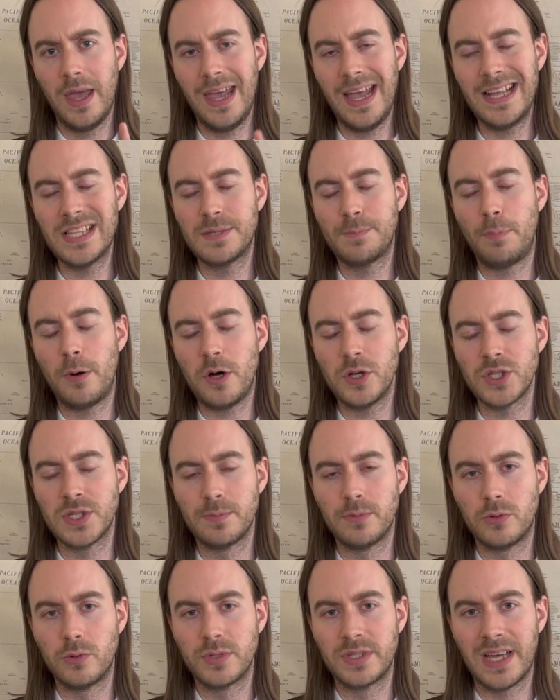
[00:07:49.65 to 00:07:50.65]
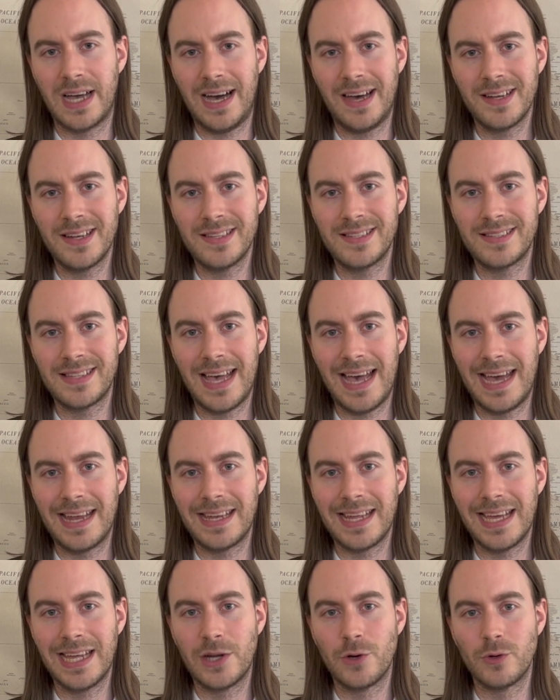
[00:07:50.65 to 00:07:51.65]
It's possible to
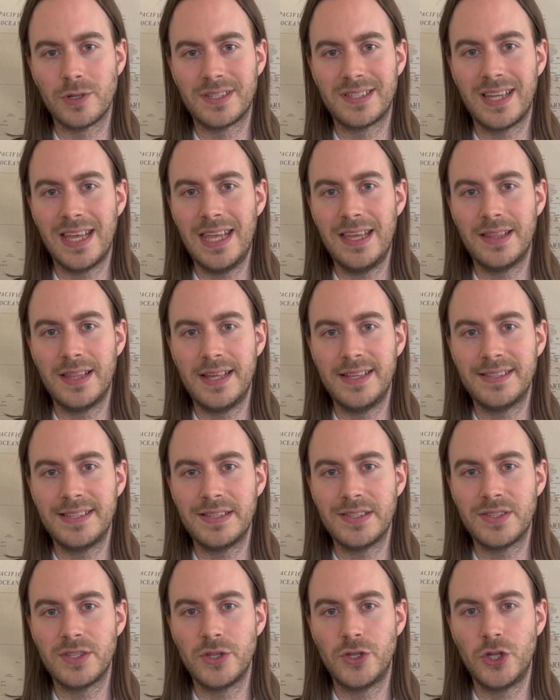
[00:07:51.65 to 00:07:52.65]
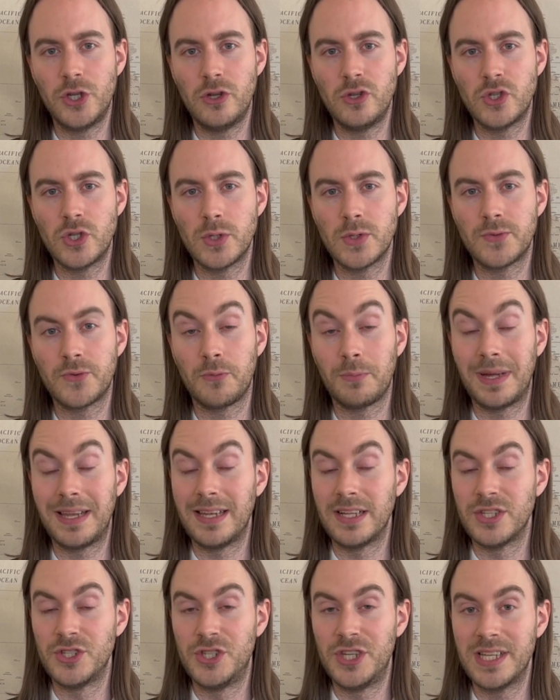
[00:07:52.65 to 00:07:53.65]
understand and critique these institutions from a
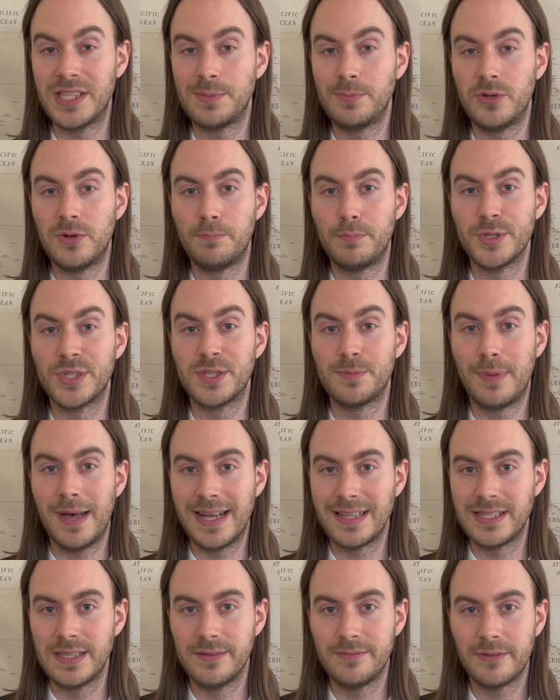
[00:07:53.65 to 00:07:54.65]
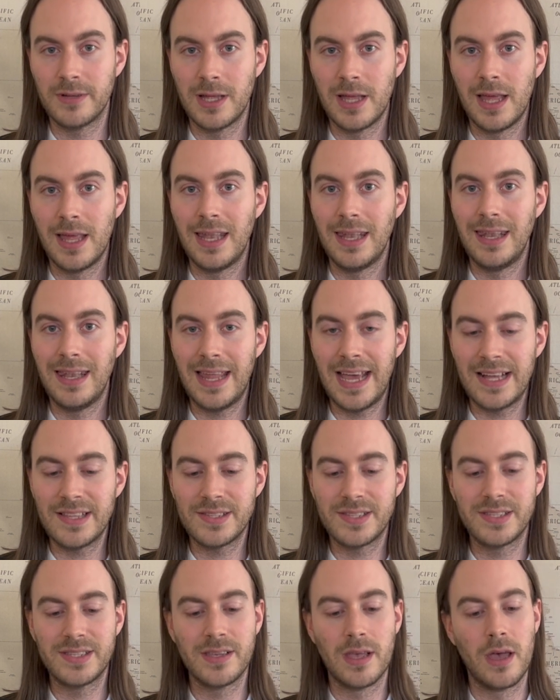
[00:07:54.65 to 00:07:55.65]
legitimate perspective.
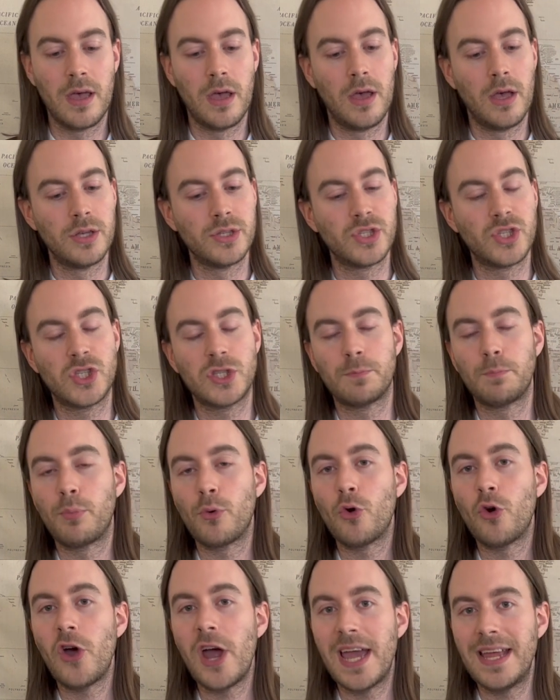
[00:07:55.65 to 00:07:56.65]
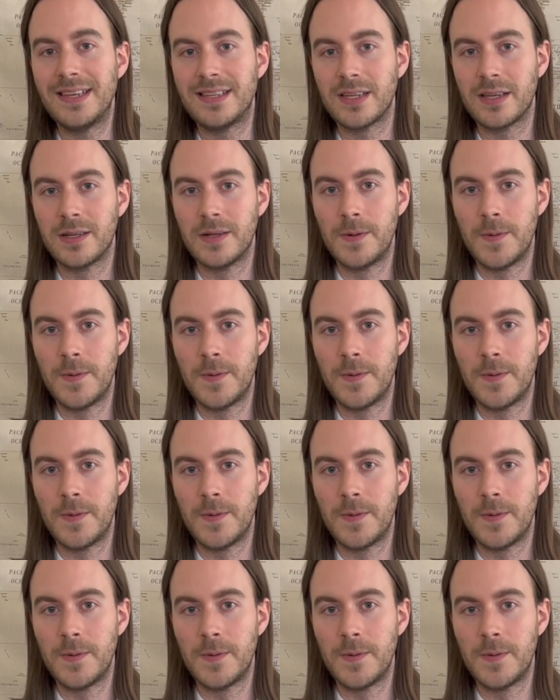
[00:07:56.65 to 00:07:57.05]
Let's spread